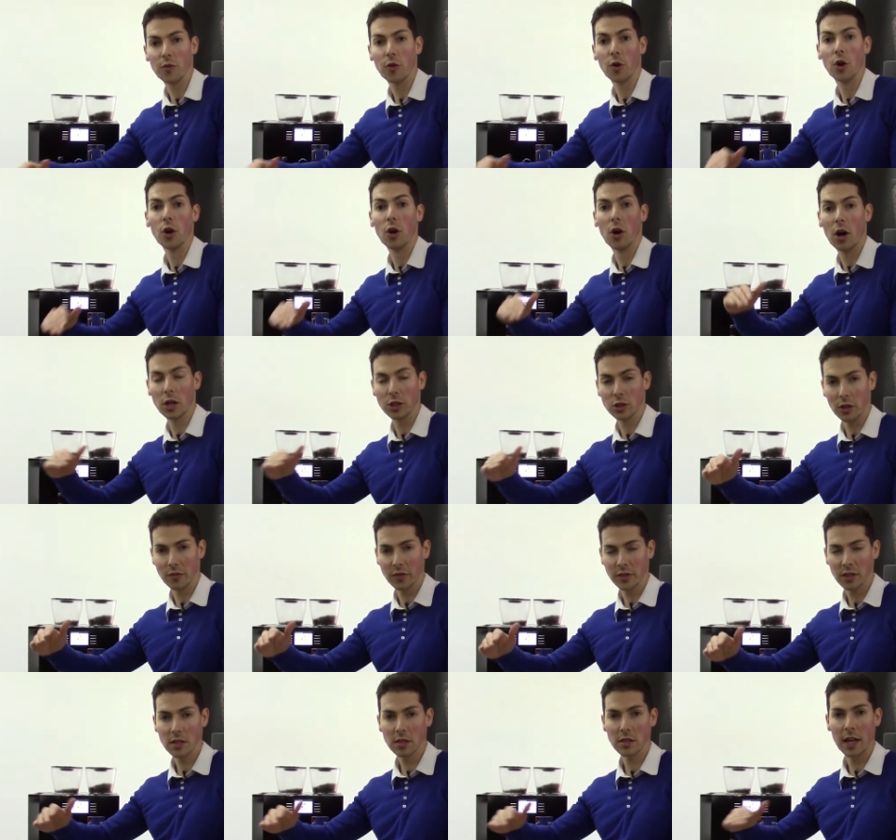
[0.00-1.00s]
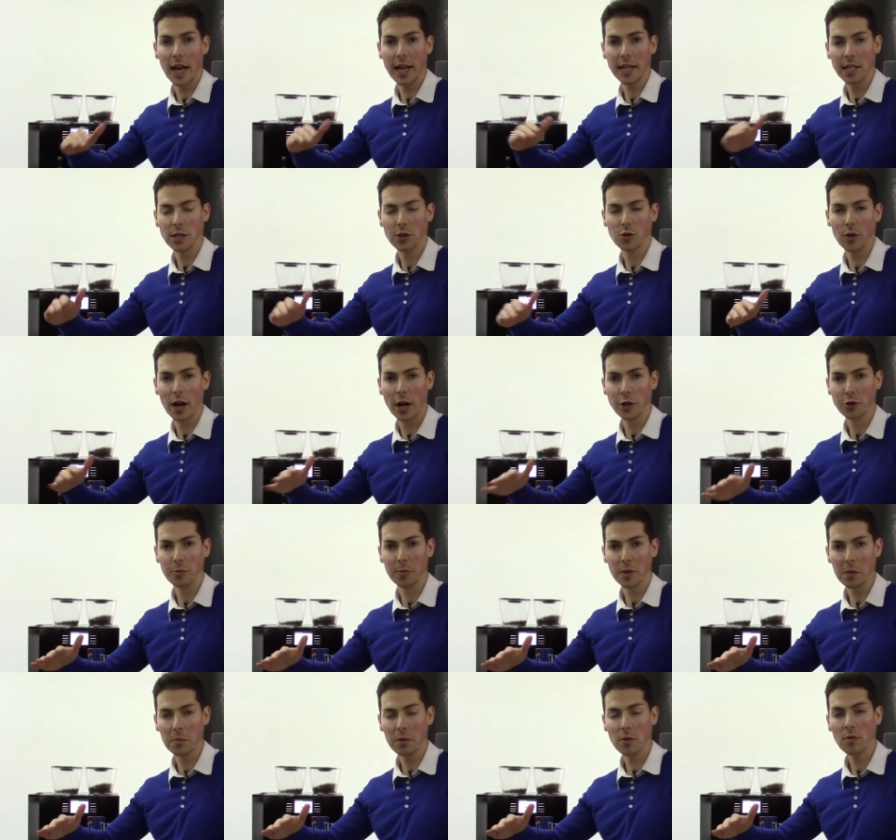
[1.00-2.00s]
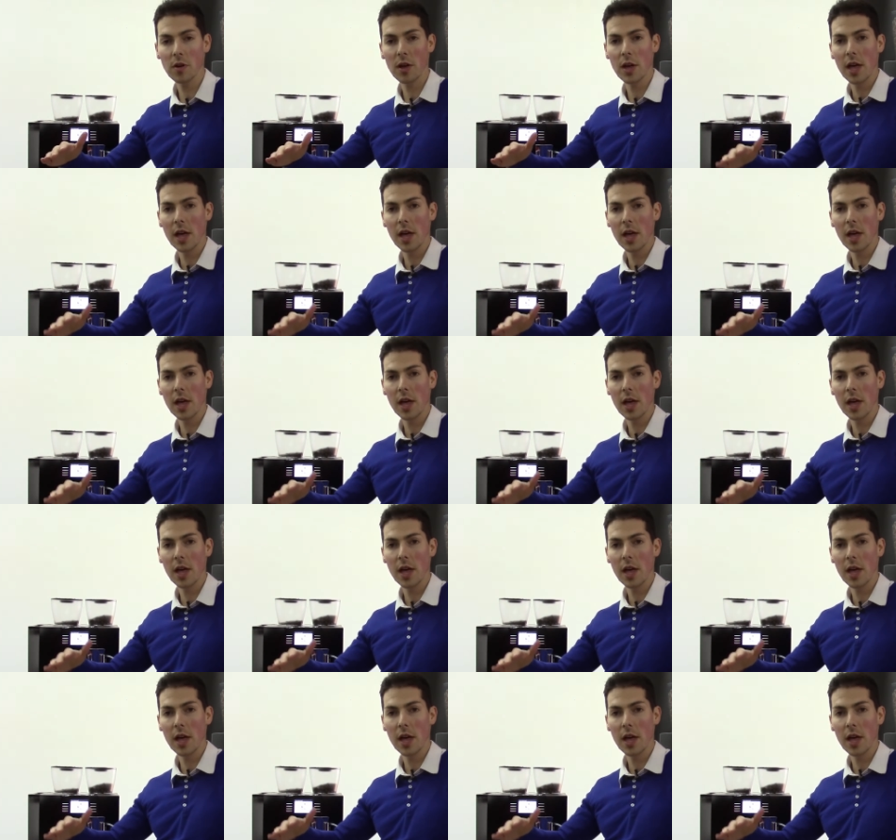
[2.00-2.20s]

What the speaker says: for large offices, 80 to 100 people.